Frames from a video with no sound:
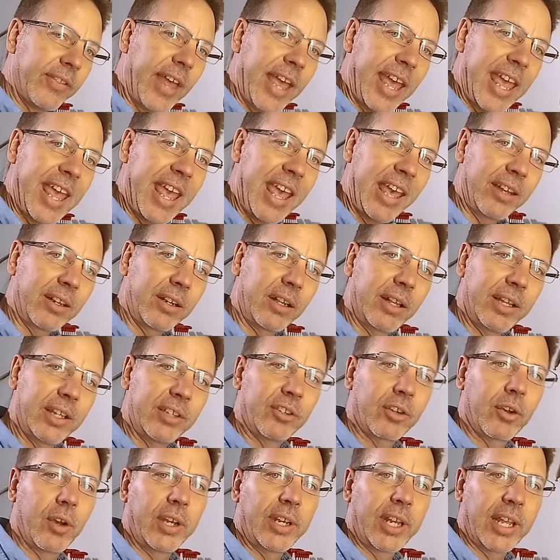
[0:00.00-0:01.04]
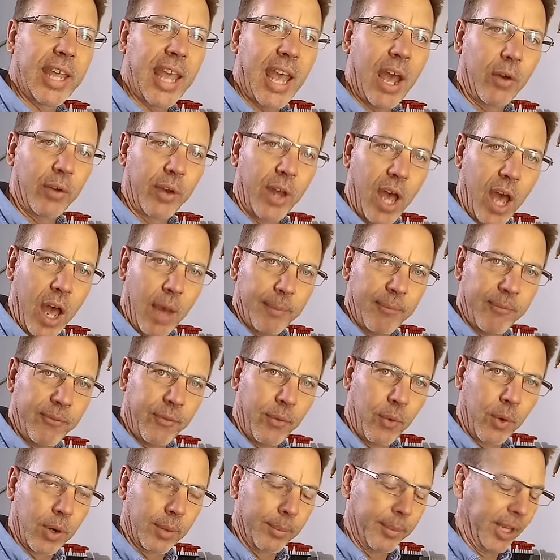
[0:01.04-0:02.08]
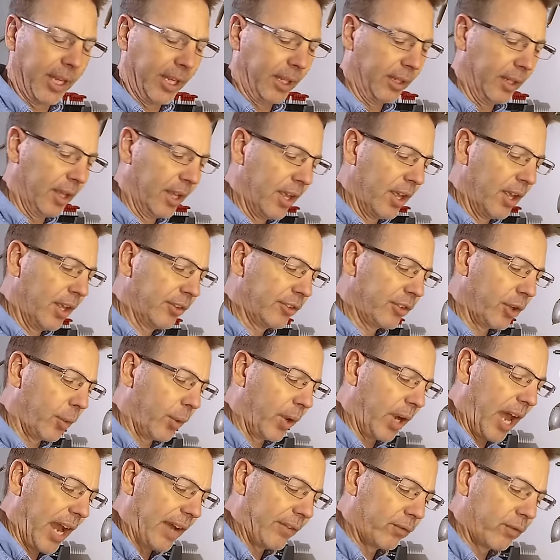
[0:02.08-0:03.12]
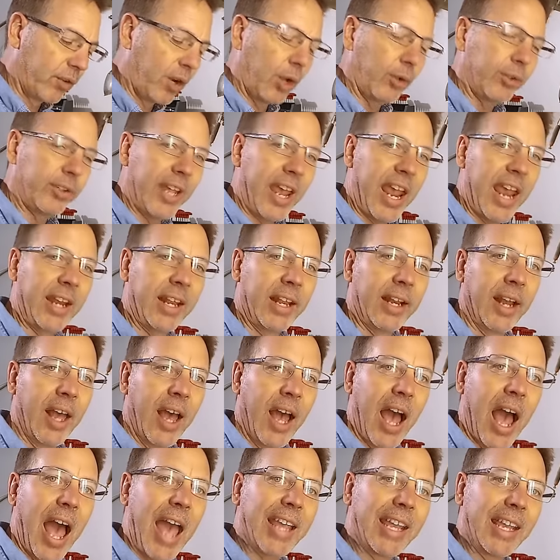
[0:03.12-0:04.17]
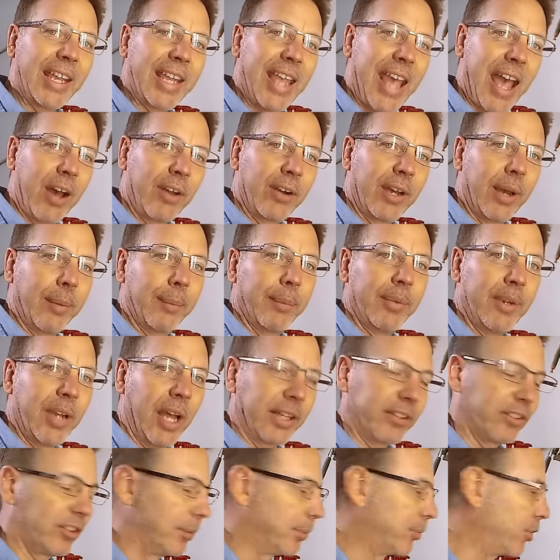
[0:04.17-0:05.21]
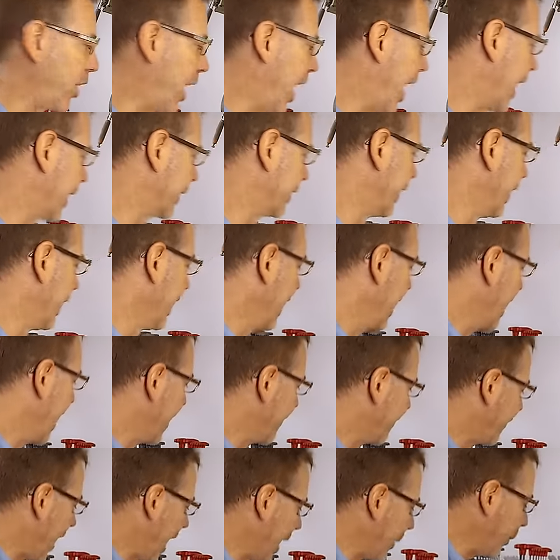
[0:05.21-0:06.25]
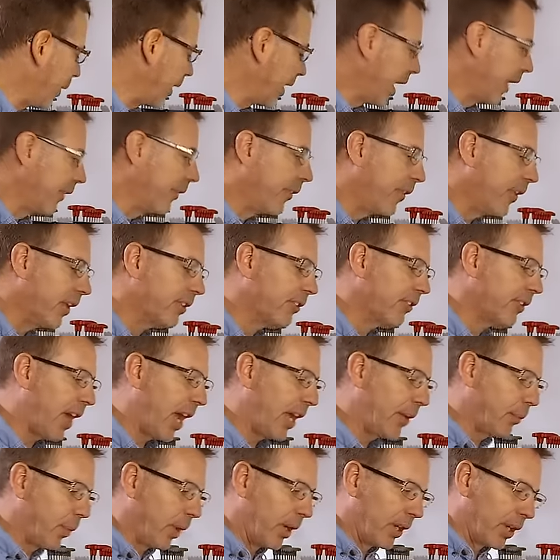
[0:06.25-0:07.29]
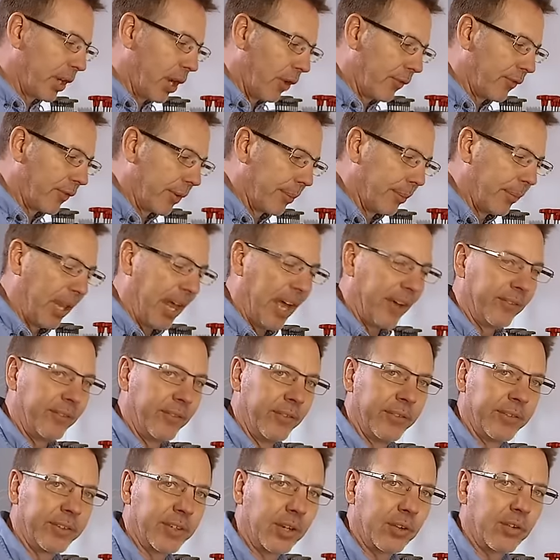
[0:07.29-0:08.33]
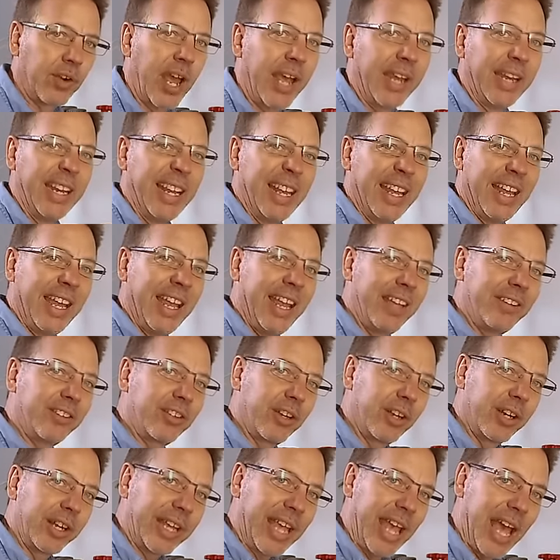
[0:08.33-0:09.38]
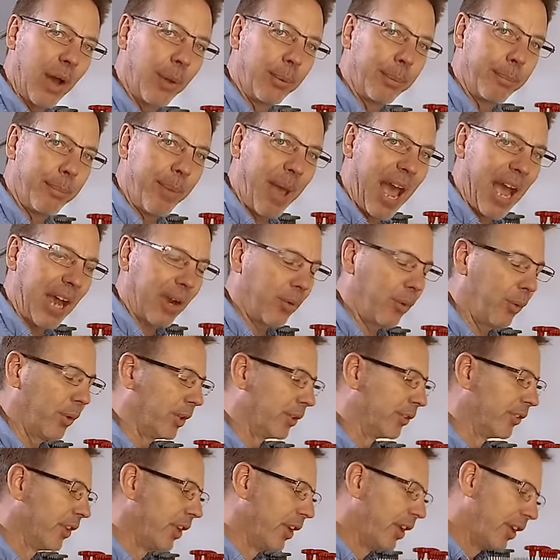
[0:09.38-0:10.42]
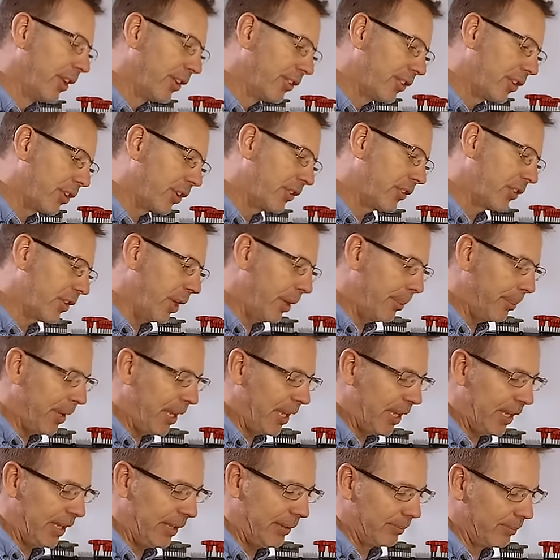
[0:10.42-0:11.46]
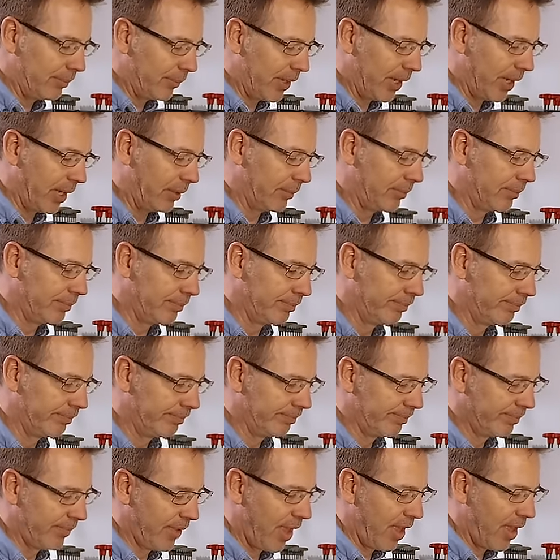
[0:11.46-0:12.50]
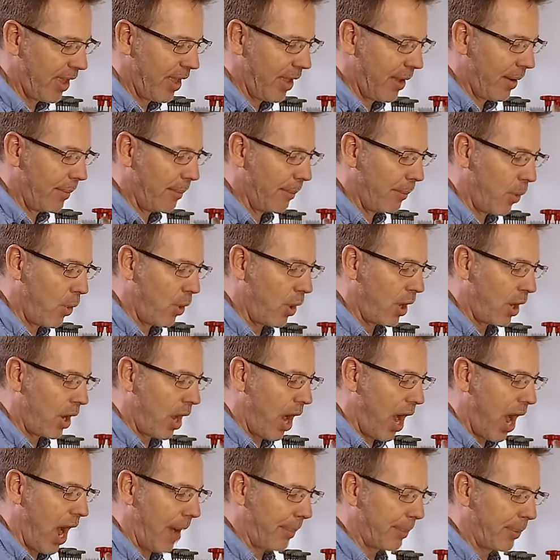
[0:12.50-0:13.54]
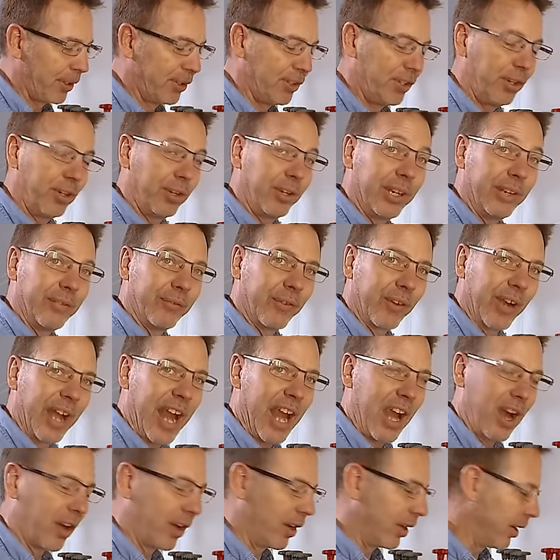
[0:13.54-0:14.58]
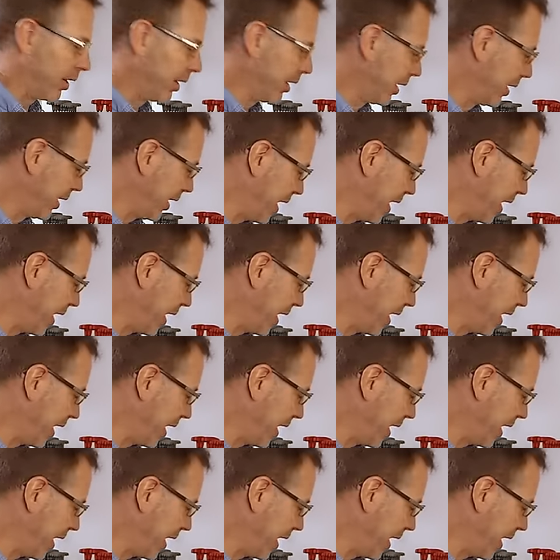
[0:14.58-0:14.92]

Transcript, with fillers: the handle is going to count up for me. So when I rotate it, I can count up, not subtract if I went on this side one to go from left to right, it's going to count backwards. So it's going to be, well, more opportunity for error